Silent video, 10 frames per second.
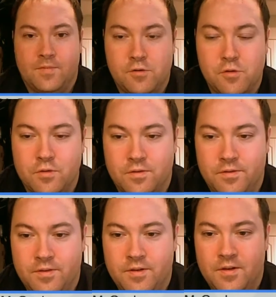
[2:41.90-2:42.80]
Cool.
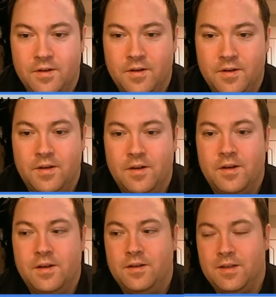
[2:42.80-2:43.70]

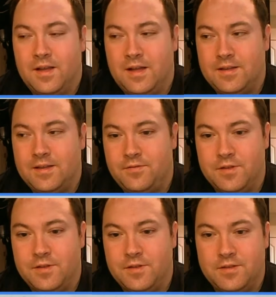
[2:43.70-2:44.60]
Lots of
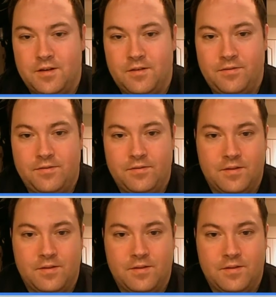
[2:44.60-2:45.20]
fun stuff.